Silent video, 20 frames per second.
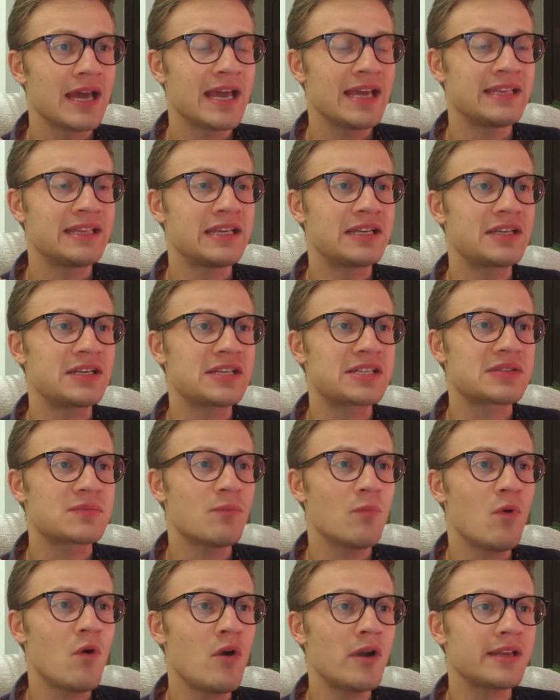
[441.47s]
It decreased
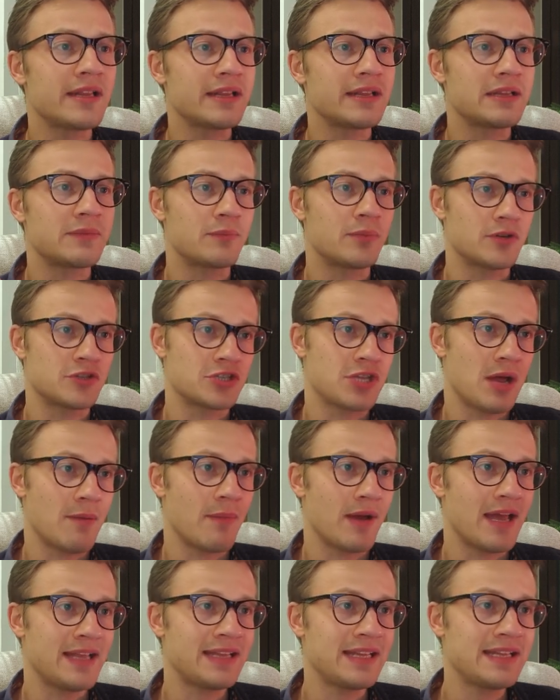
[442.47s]
more than it pushed
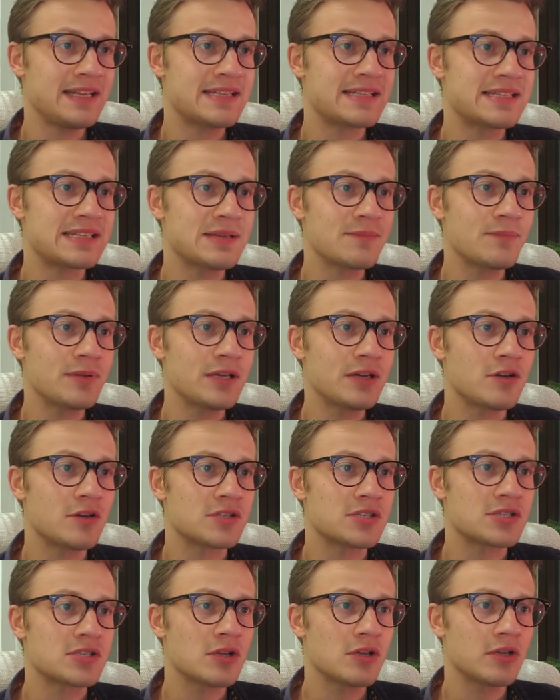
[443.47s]
up. And then it simply
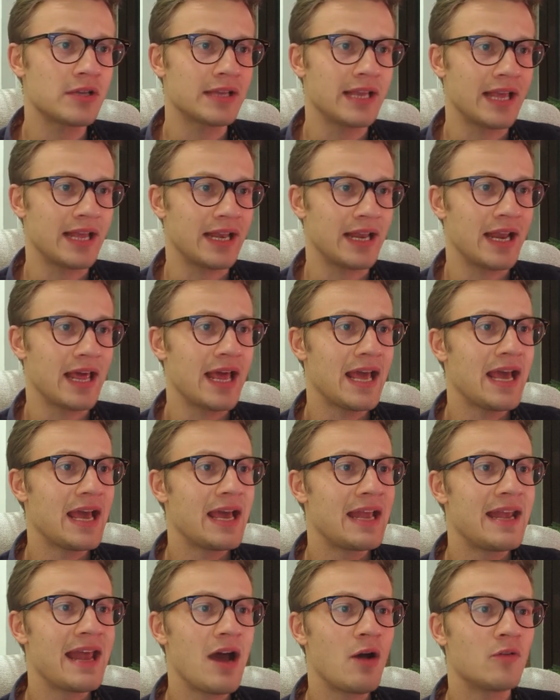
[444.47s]
consolidated.
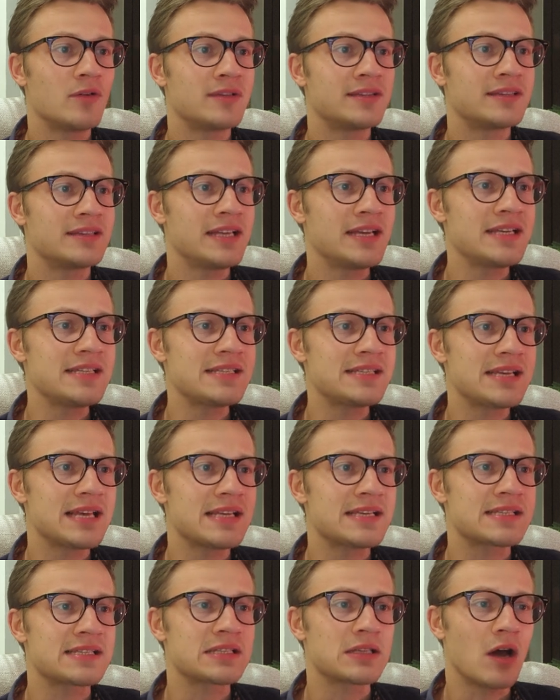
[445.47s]
Now, this
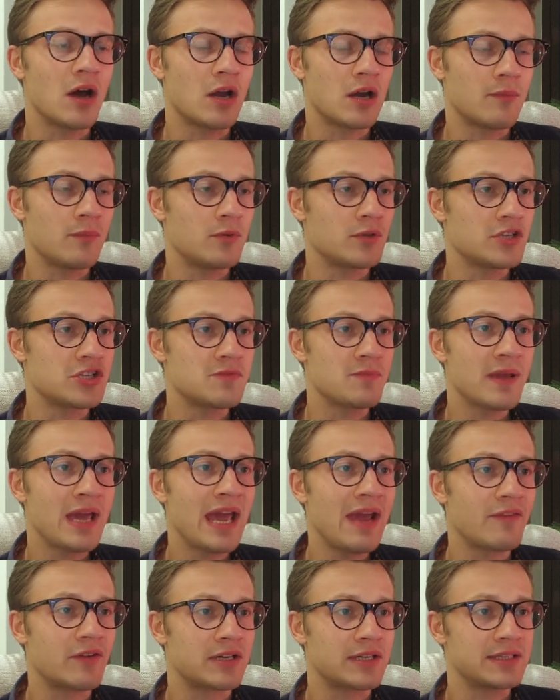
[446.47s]
is not a bullish
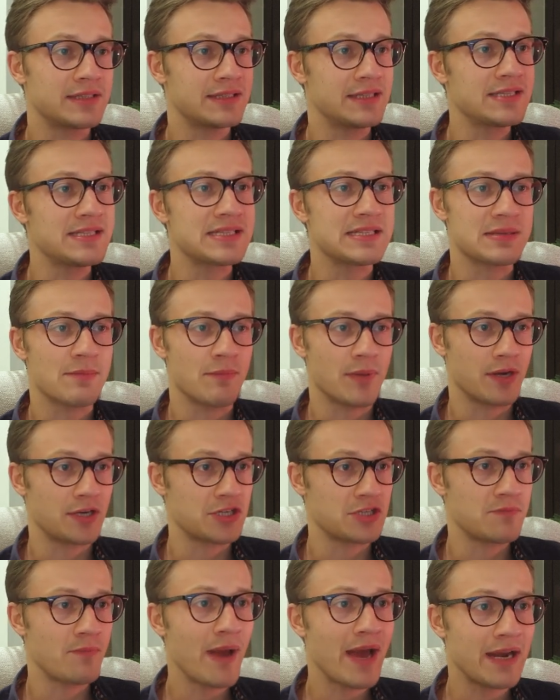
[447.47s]
behavior. This is a
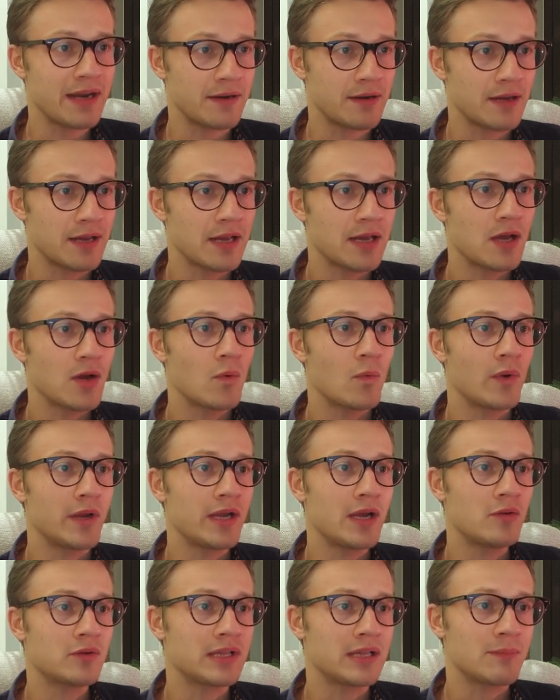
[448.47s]
bearish pattern. We
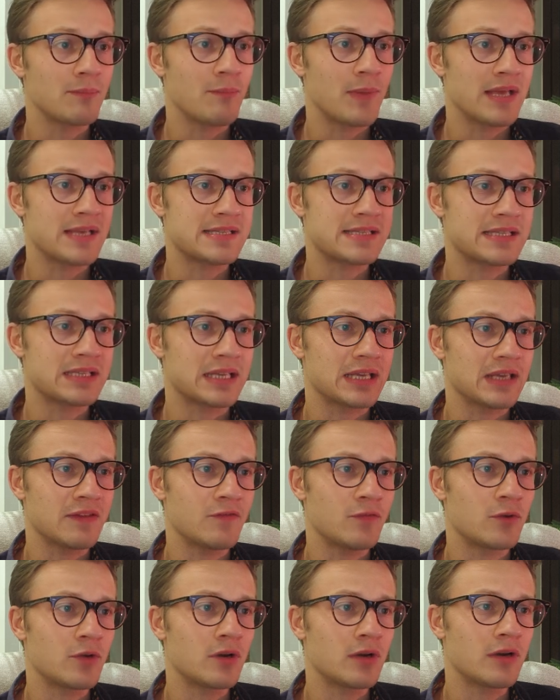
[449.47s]
know that basically
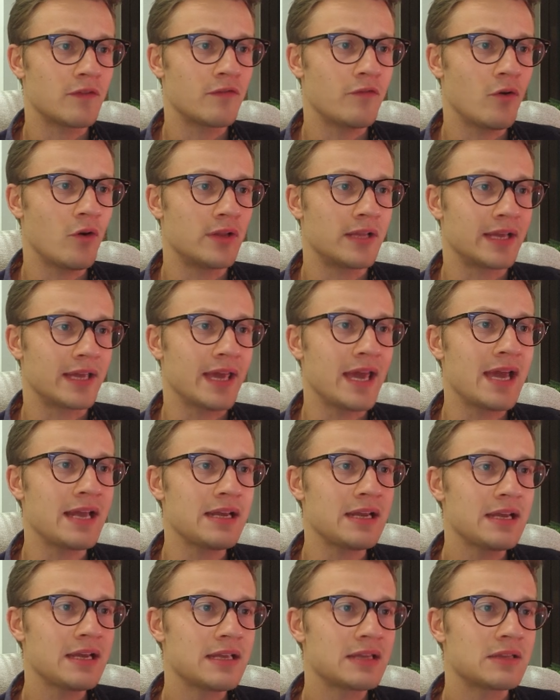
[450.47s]
if we're going to fall
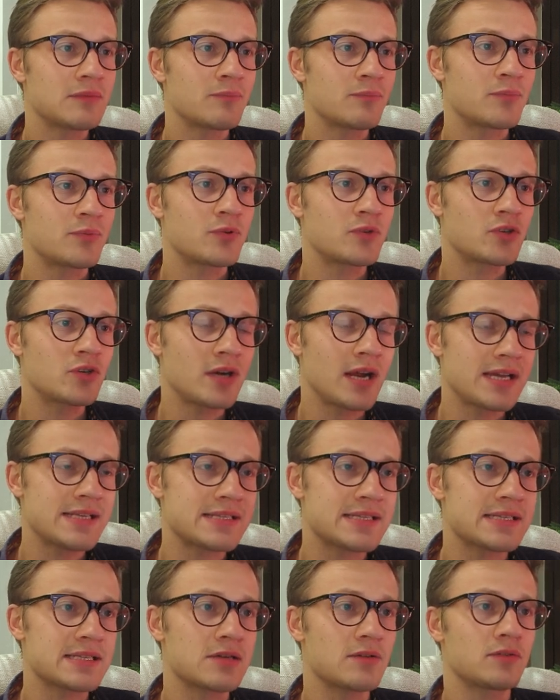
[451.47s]
again, the
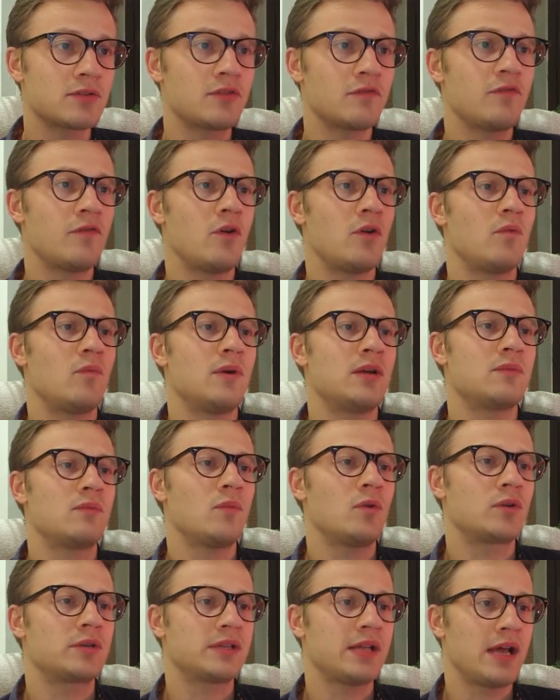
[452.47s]
price is going to fall one
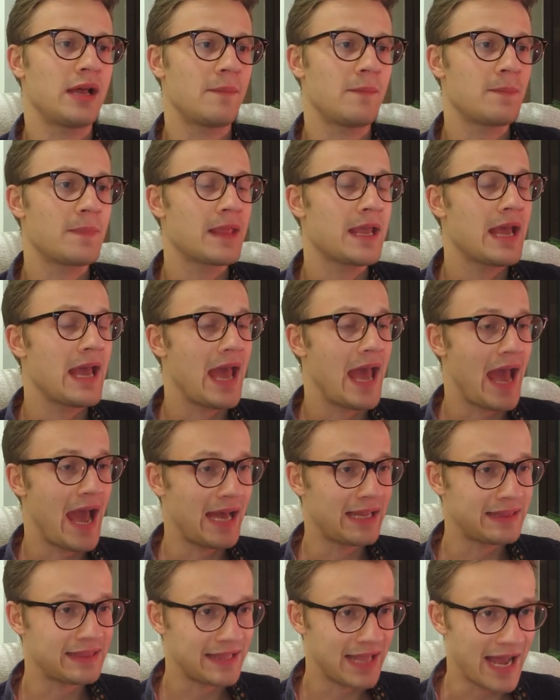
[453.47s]
more time.
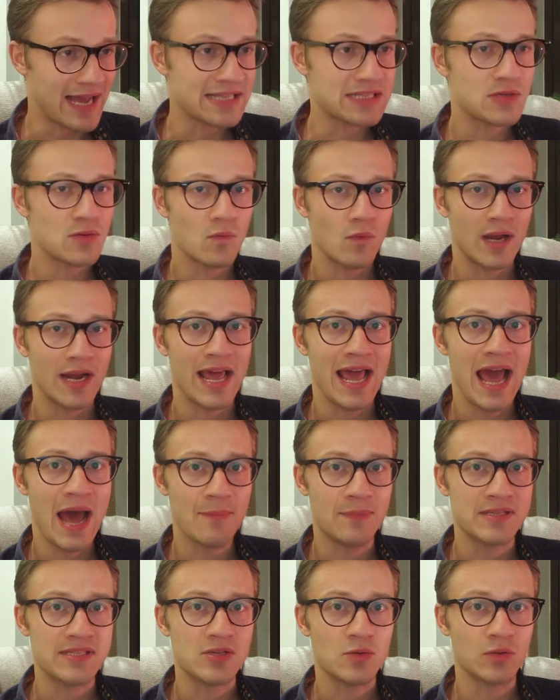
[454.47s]
And that's what
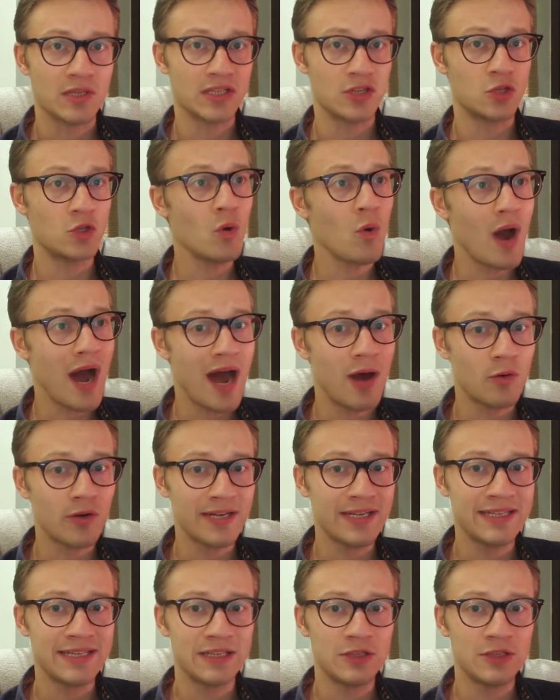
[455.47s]
happens. So the 2-hour